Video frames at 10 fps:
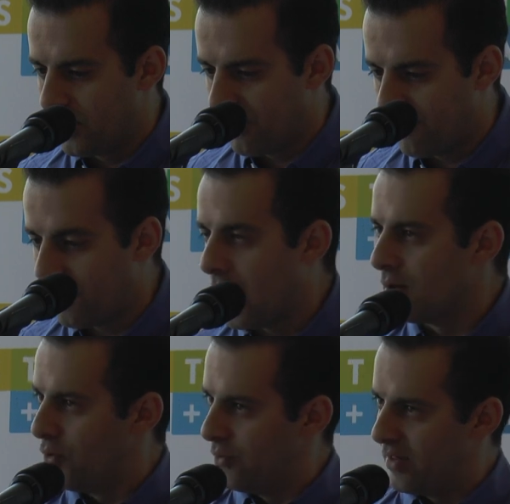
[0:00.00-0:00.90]

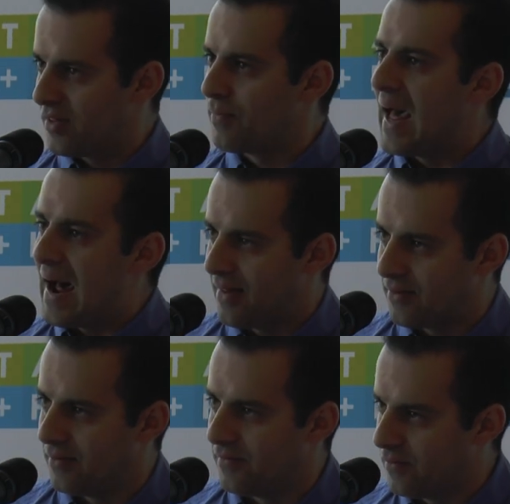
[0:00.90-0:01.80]
follow this path
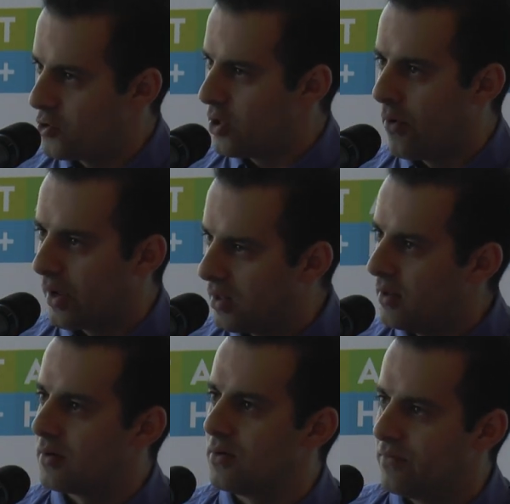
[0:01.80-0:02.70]
of showing
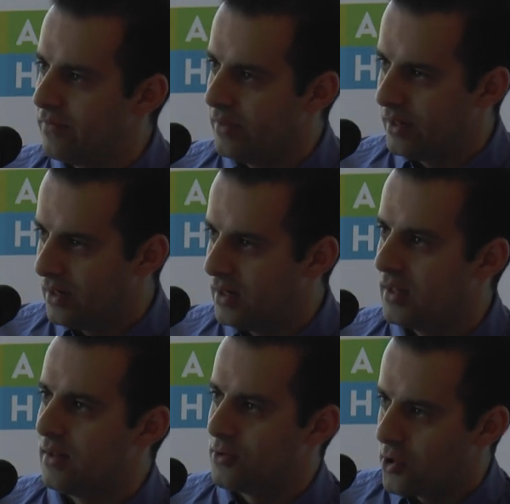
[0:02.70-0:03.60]
clinical
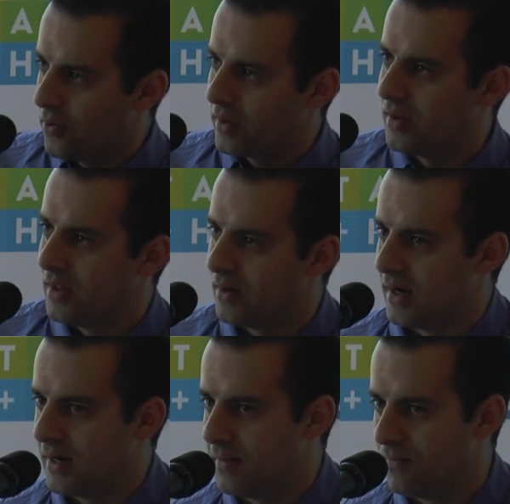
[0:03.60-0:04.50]
validity and showing that
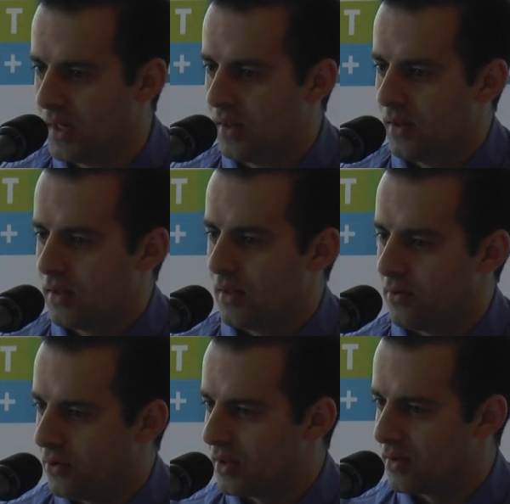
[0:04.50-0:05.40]
you know,
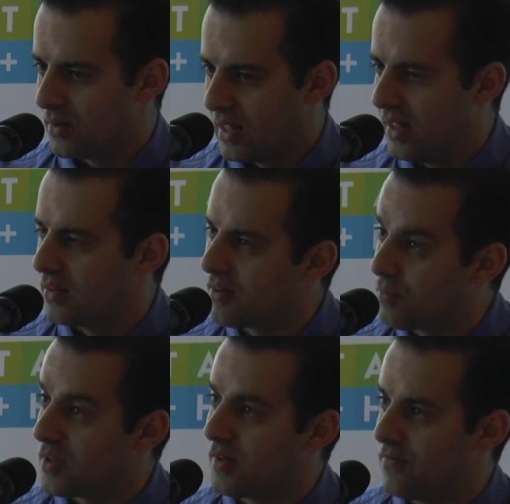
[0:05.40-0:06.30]
you could hit
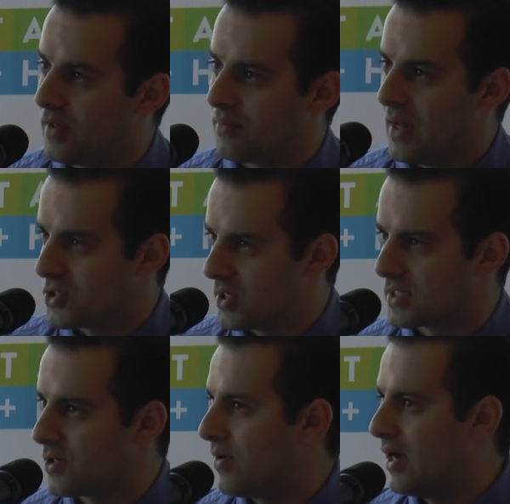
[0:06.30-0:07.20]
specific
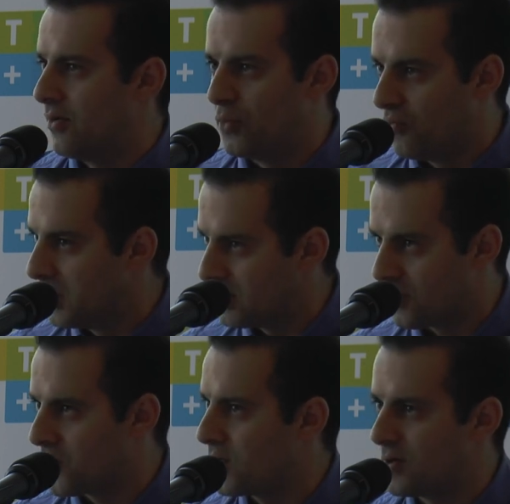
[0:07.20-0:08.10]
metrics around movement
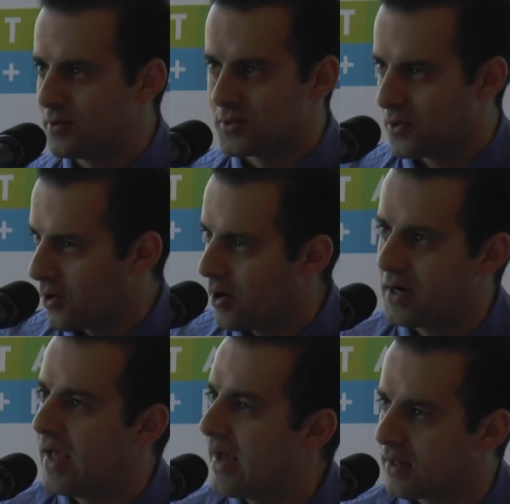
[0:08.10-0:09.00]
disorders or
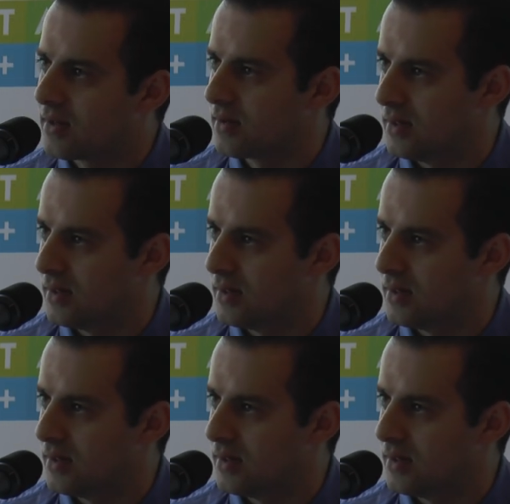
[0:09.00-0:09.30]
cardiac